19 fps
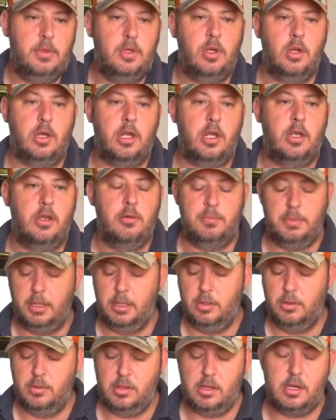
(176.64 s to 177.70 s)
look it could be
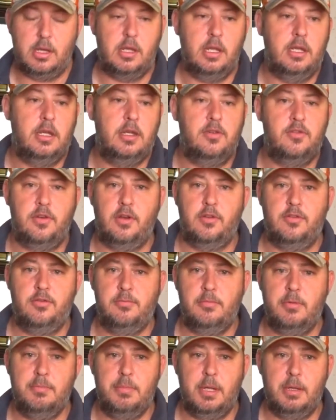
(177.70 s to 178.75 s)
used in conjunction
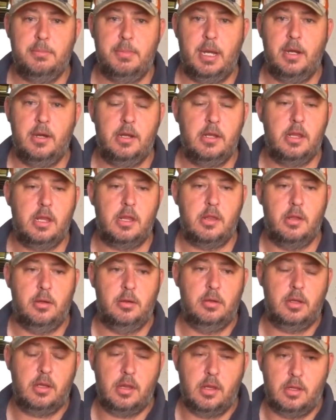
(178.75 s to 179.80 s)
with bigger bearings, it's not,
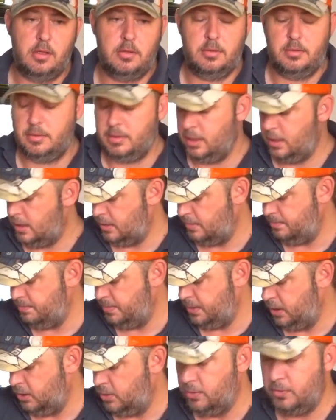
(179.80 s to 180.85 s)
it's not to
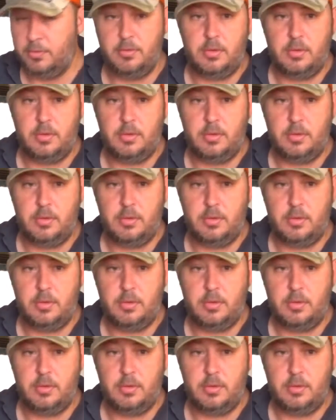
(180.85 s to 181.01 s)
beyond